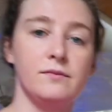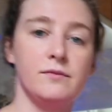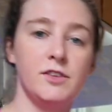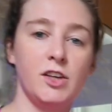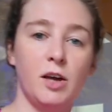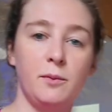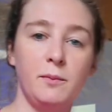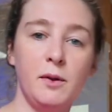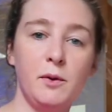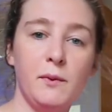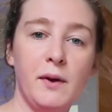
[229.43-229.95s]

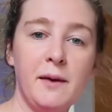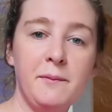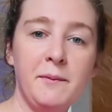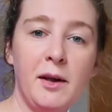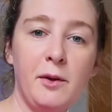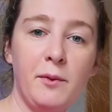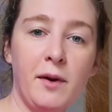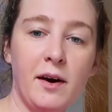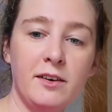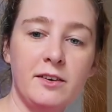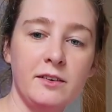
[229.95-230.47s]
Tell me why
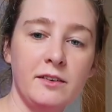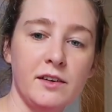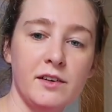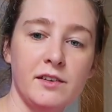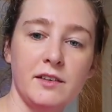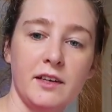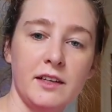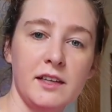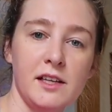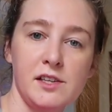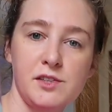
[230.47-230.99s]
my water looks
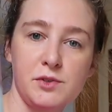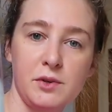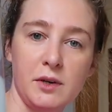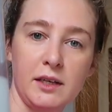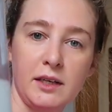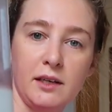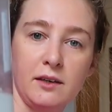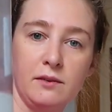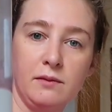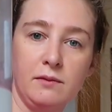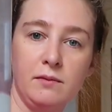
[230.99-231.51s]
like this right
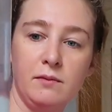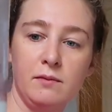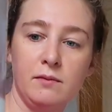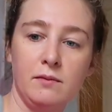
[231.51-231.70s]
now.